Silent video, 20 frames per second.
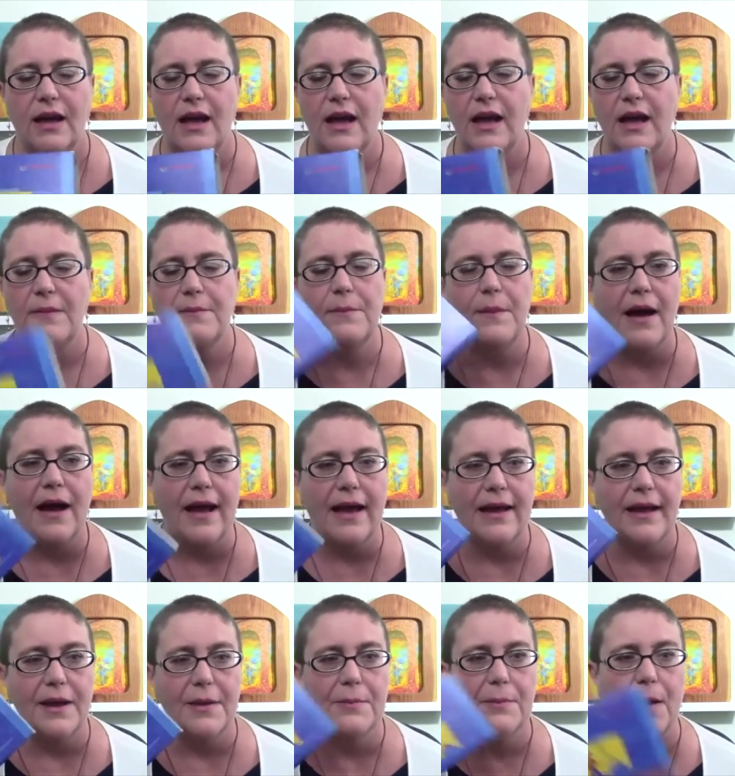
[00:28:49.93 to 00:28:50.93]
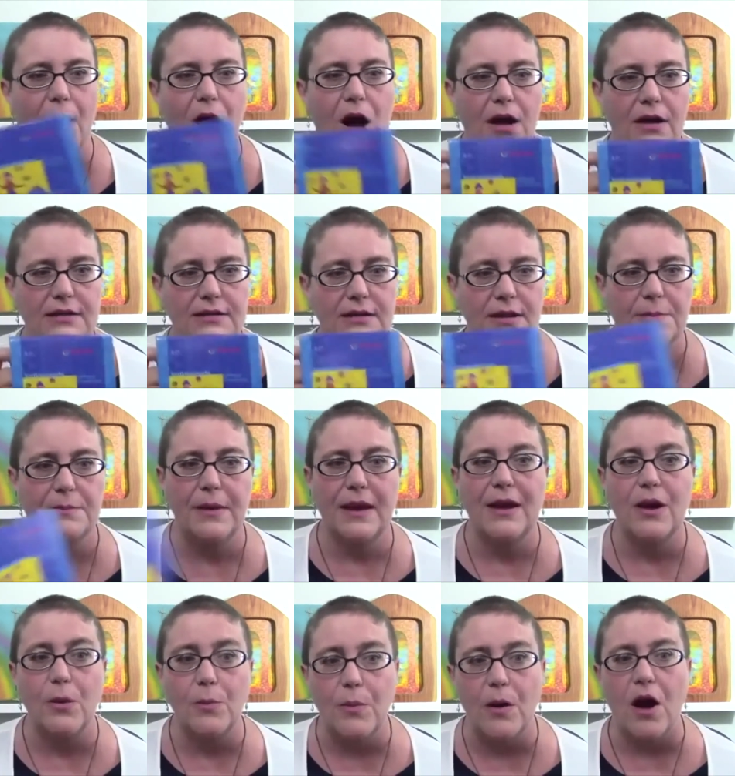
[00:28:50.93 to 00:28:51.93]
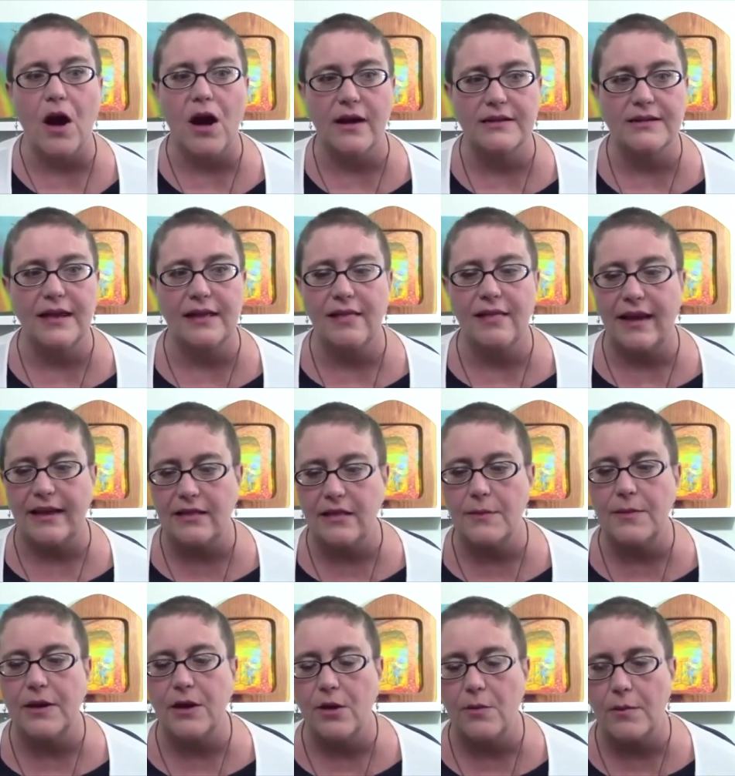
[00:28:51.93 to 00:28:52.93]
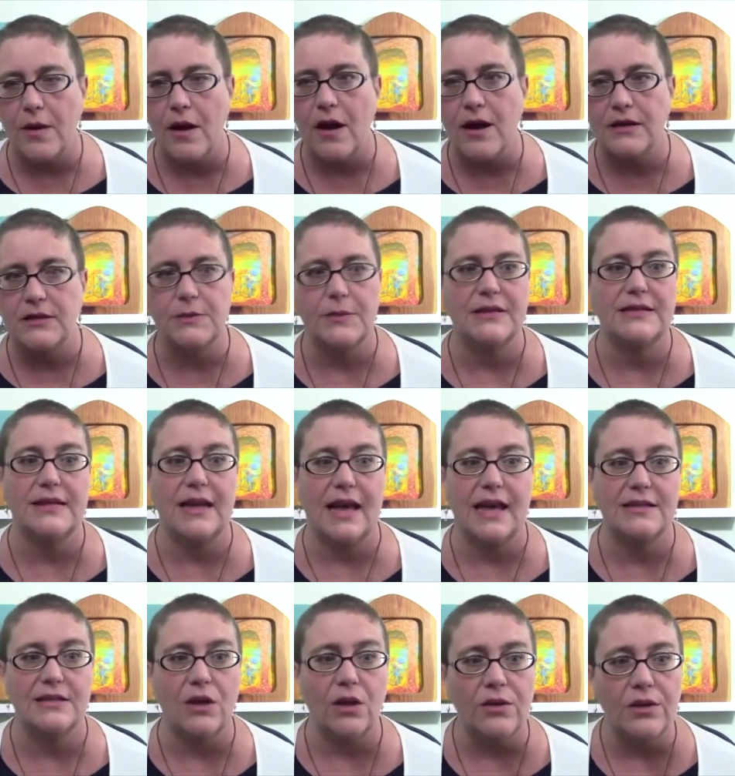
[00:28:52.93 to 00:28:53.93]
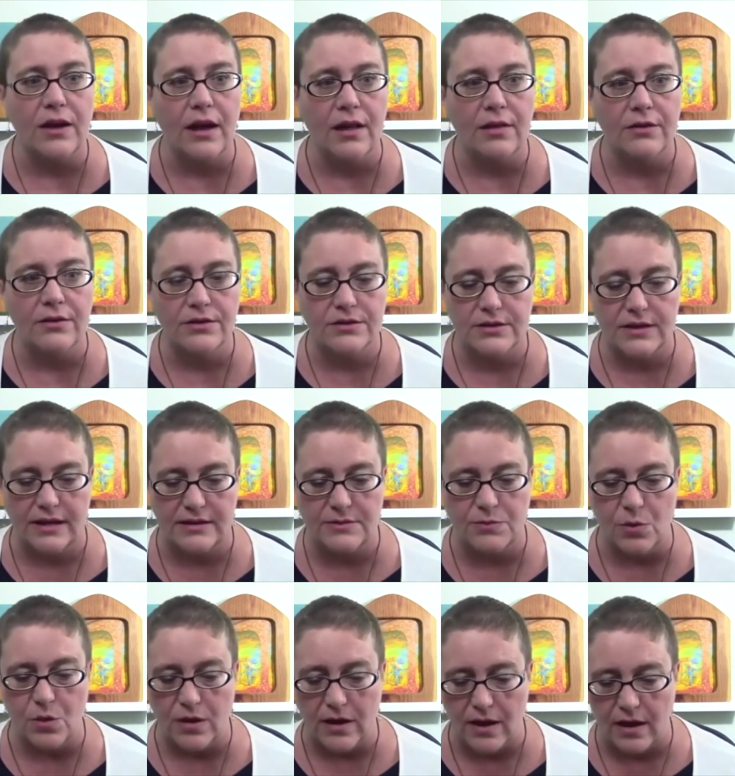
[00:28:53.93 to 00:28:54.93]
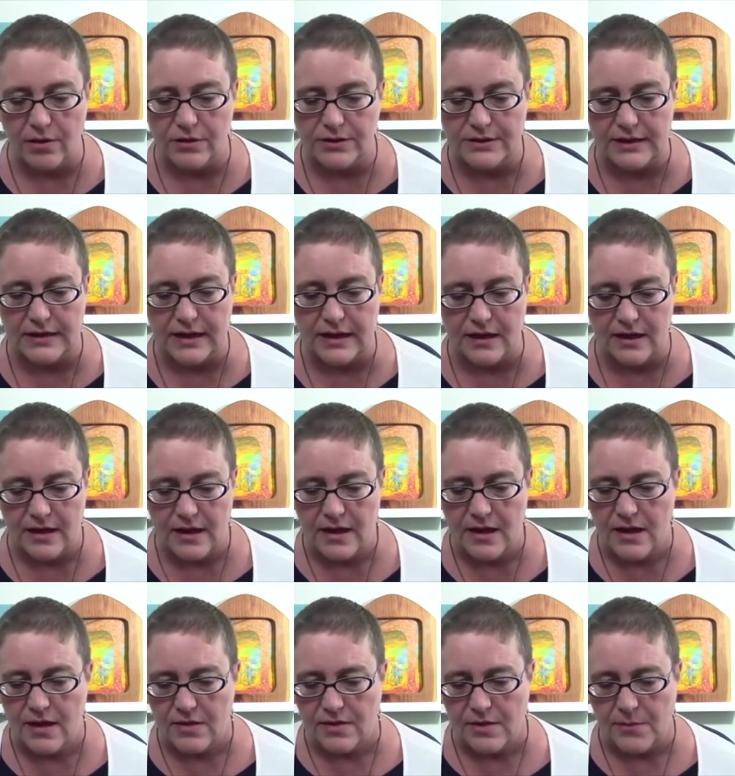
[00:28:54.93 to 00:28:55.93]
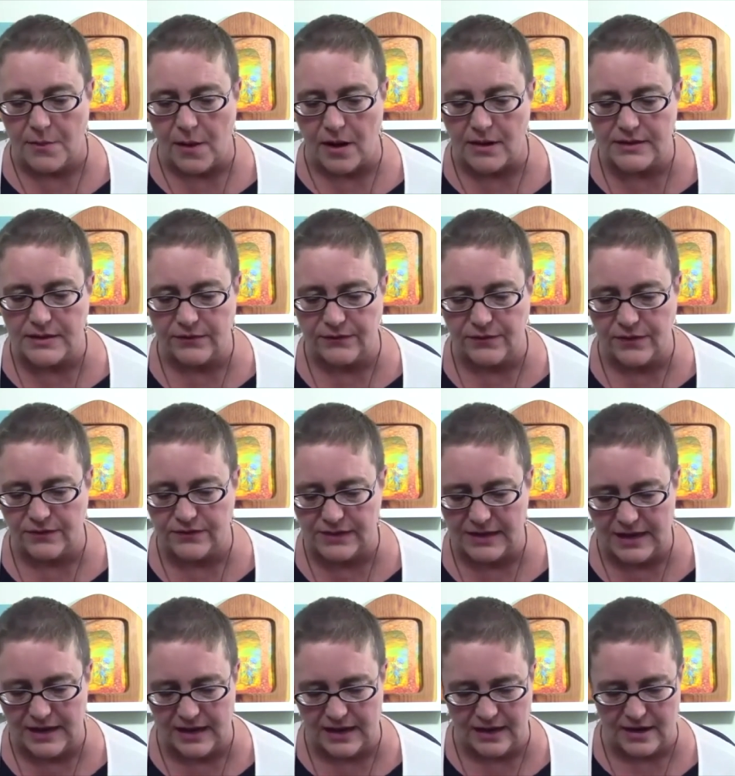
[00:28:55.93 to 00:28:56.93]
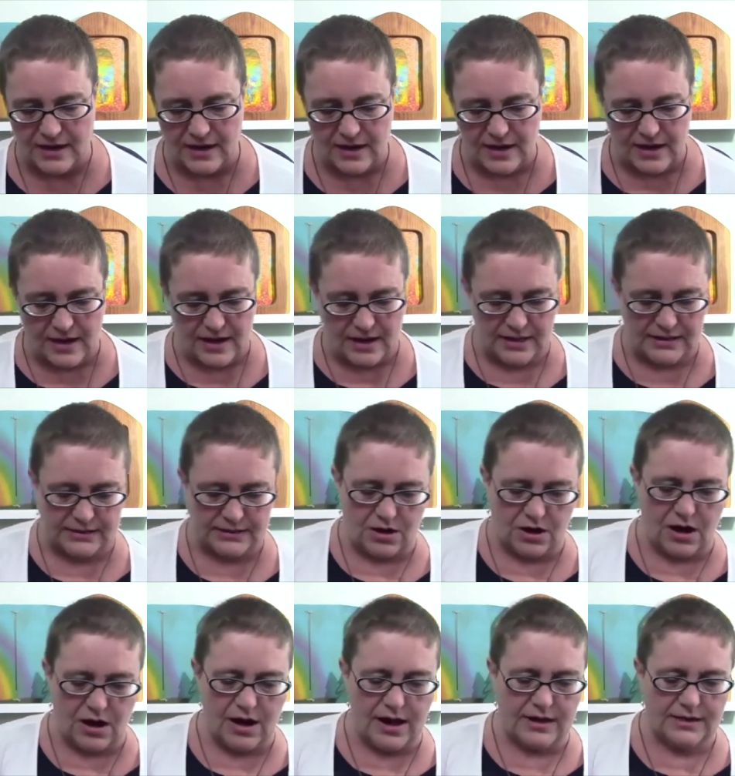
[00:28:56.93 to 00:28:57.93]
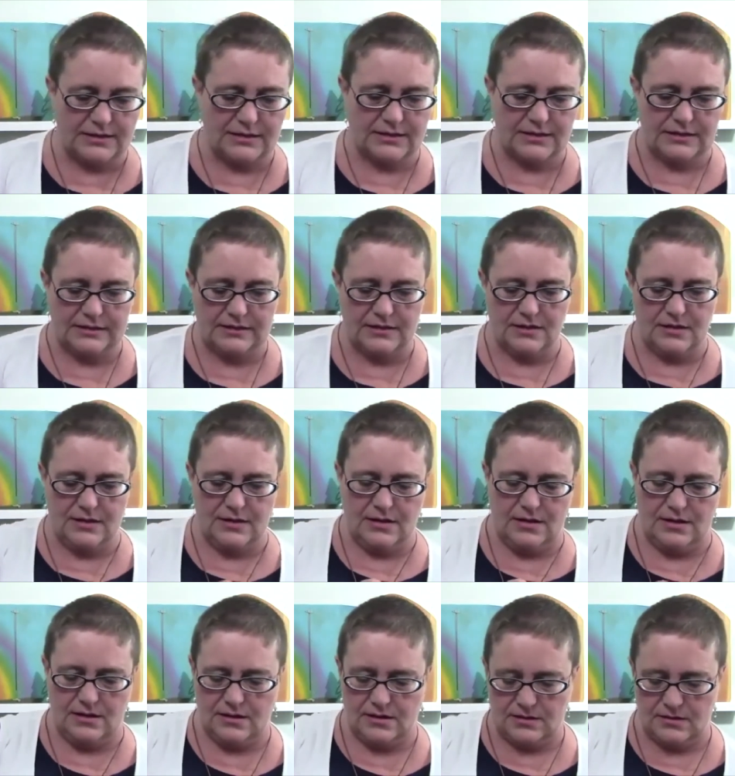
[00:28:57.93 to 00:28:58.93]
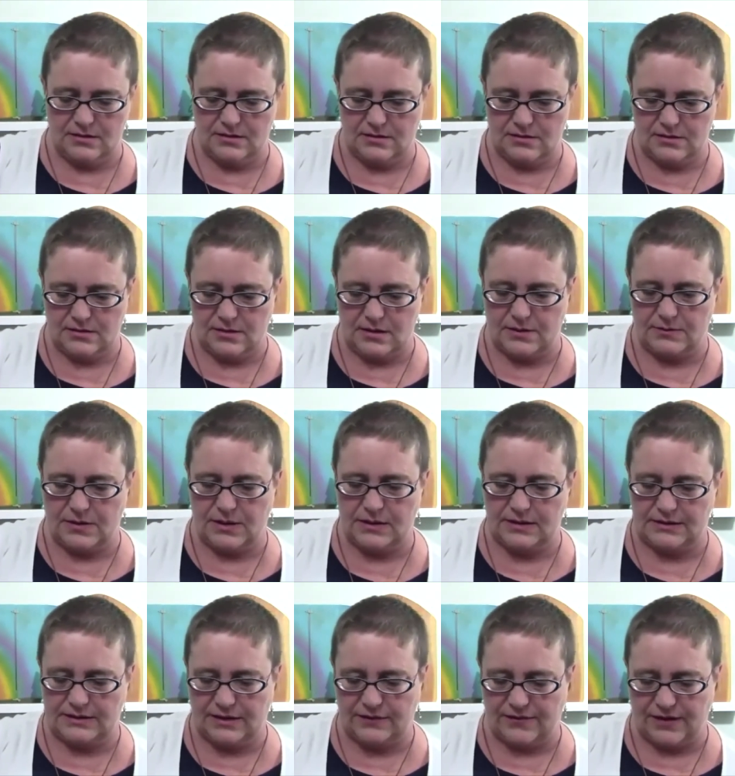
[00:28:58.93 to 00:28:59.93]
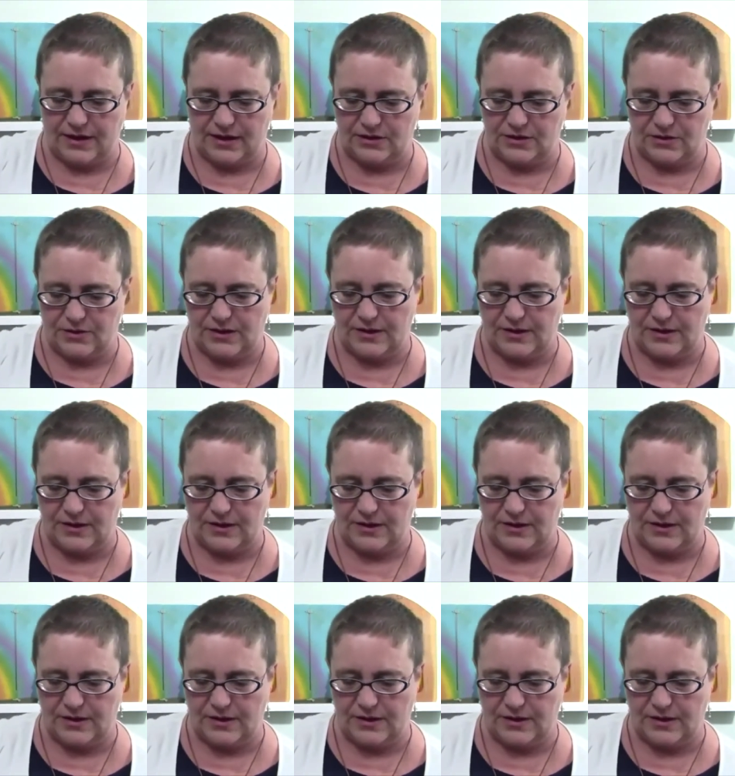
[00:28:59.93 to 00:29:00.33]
I buy a box, a bigger box. I like the bigger box because it has all the colors, has more colors in it. The box of 15 has got, uh, I'm gonna see if I can do